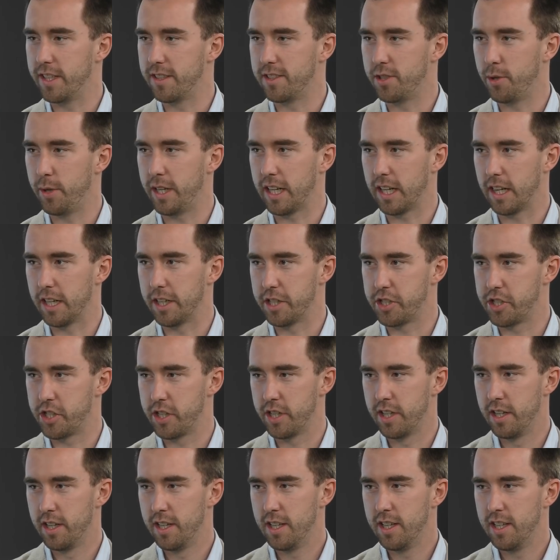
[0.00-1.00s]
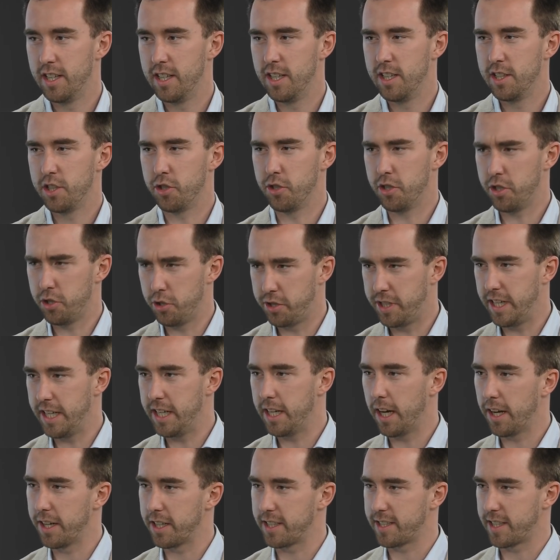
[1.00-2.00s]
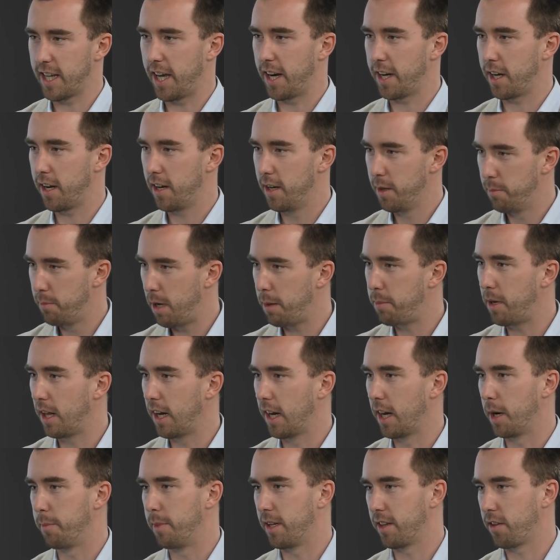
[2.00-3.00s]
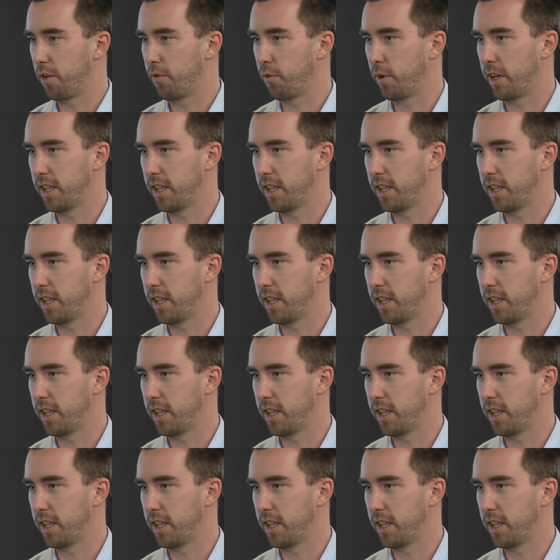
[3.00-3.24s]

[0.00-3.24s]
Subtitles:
into English. Yeah. You did understand maybe a little bit of